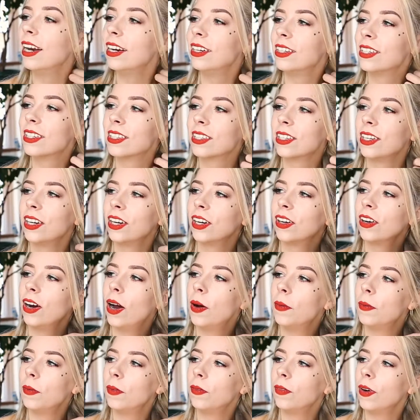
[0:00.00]
I'm just going to
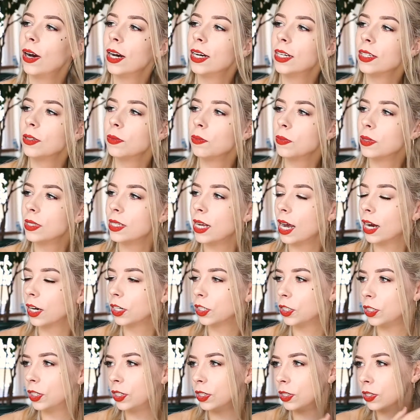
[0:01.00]
grab random
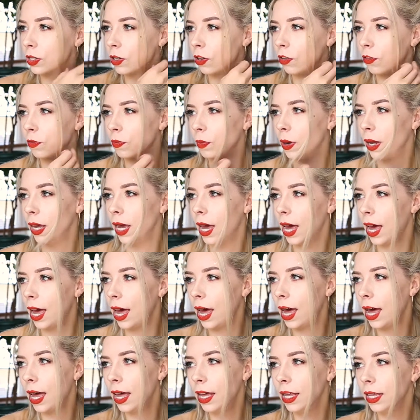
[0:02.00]
sections of my
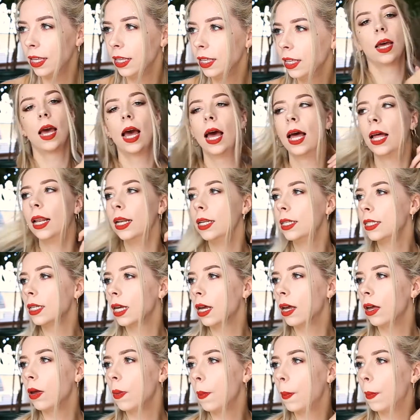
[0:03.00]
hair and
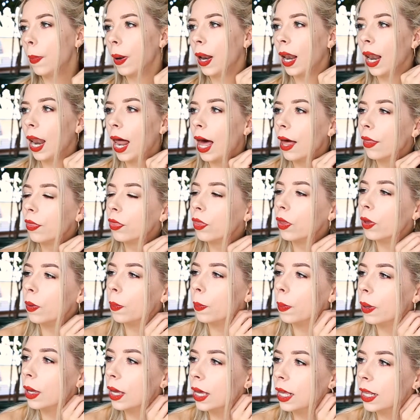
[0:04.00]
plait
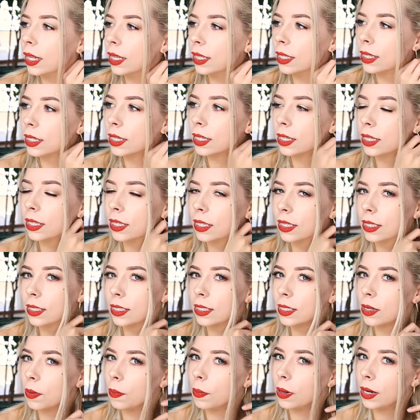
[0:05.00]
them in
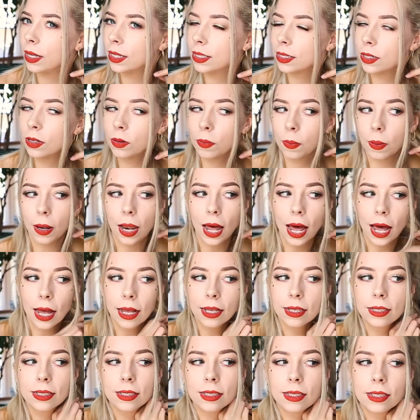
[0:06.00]
some little
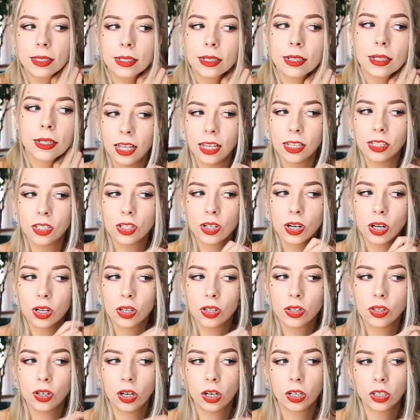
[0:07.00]
plaits. There's no
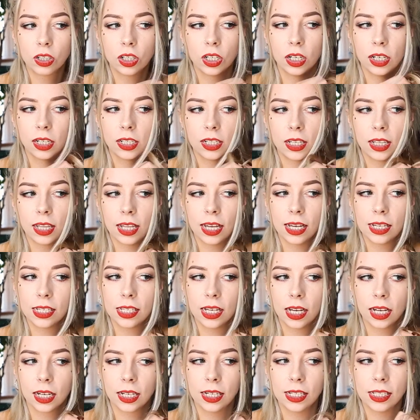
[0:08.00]
structure to this,
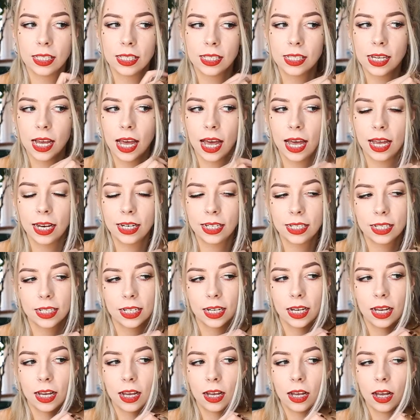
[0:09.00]
like I said.
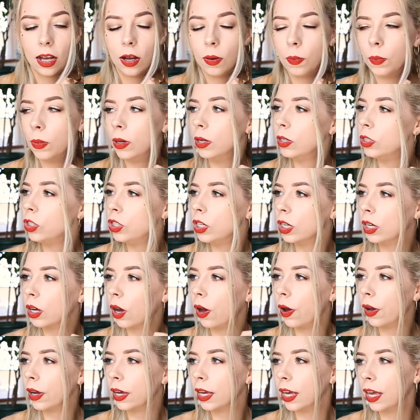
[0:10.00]
Literally
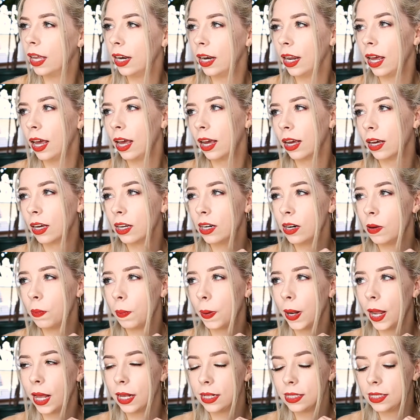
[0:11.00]
going in it and going to
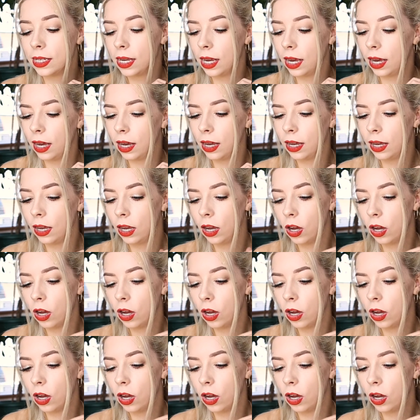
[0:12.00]
plait it